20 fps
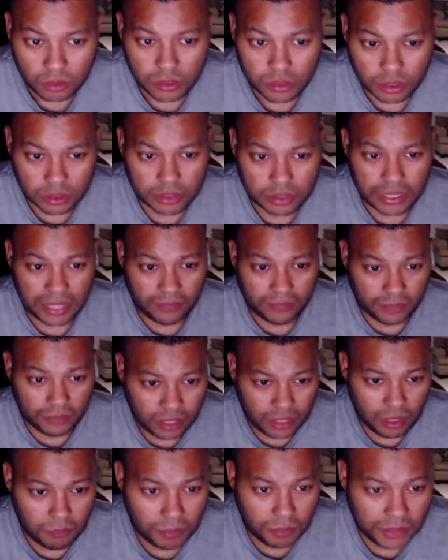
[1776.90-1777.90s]
the state of the
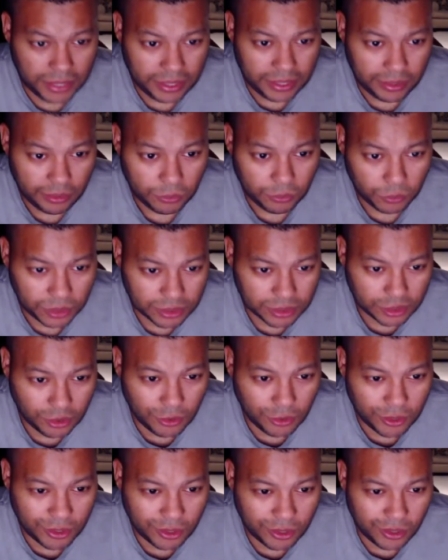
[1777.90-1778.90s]
company, what's
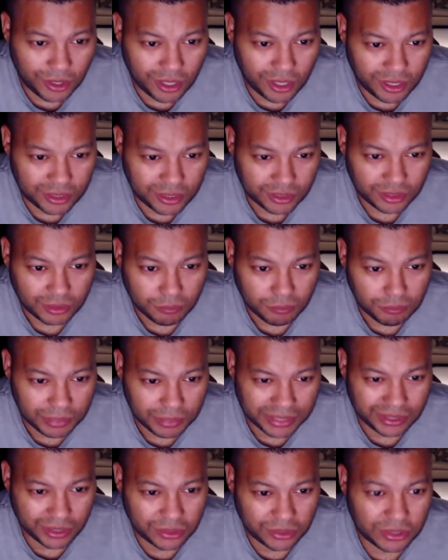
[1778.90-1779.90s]
going on,
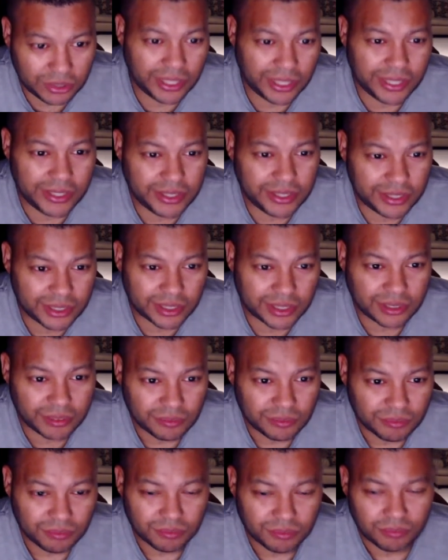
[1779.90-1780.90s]
meet the creators,
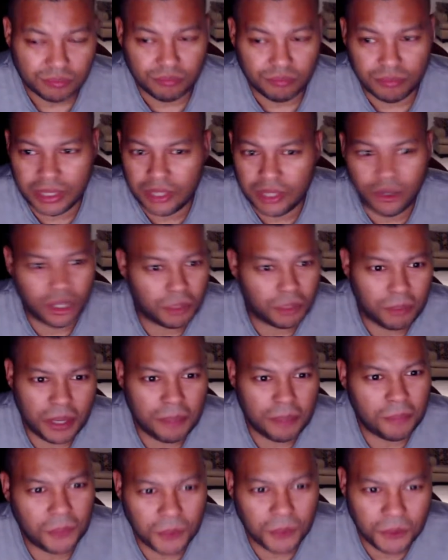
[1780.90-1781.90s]
meet all the
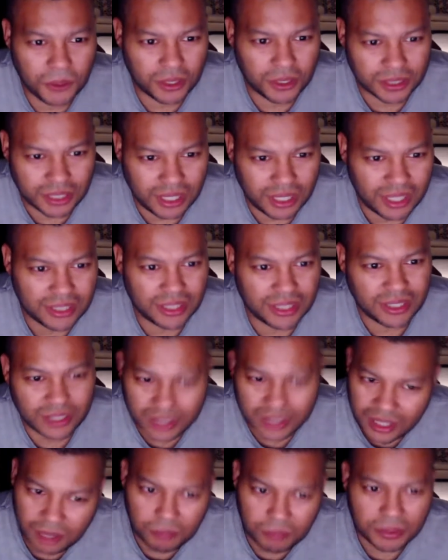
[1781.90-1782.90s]
people who are signed under
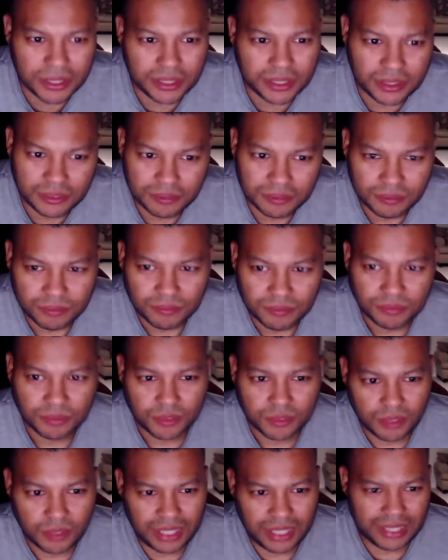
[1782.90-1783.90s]
the company,
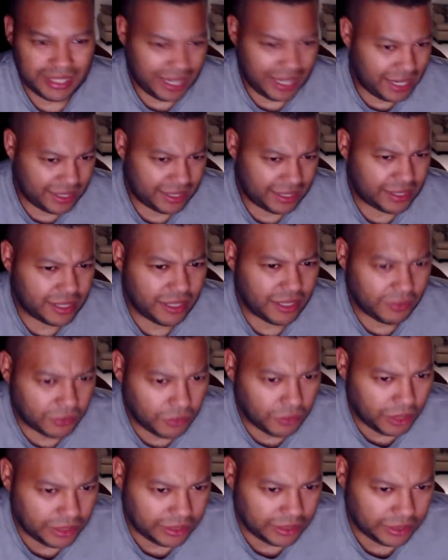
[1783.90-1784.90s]
right? And ask the tough
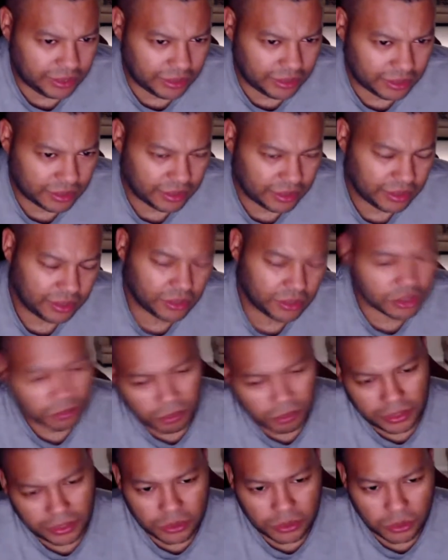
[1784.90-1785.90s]
questions. So it's a
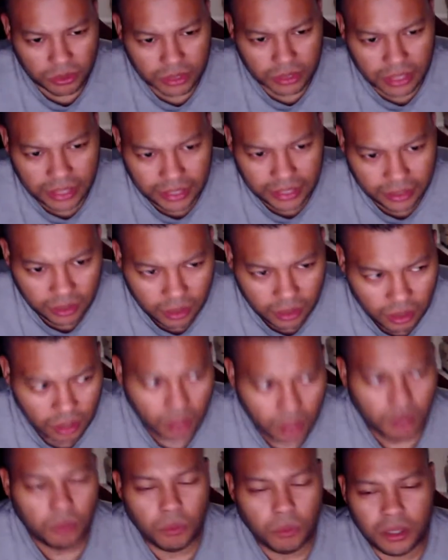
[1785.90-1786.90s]
pretty cool thing.
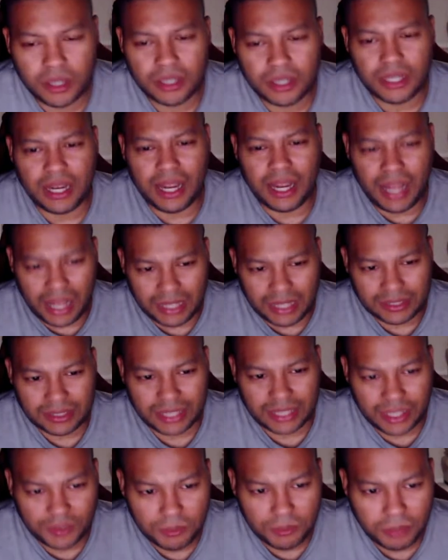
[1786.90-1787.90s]
We're going to ask
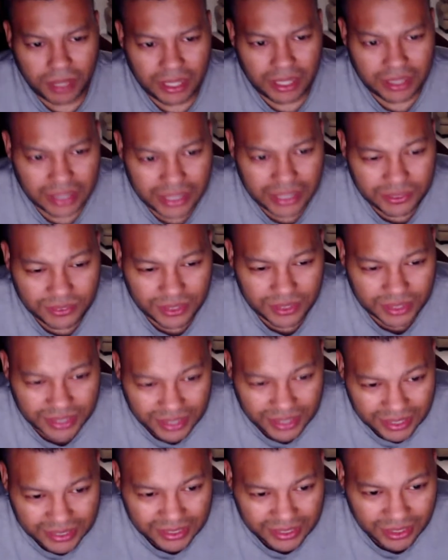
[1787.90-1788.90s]
that everybody leave their
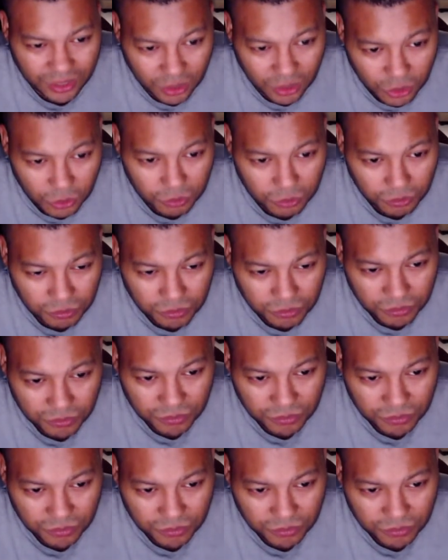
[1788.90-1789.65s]
kids at home,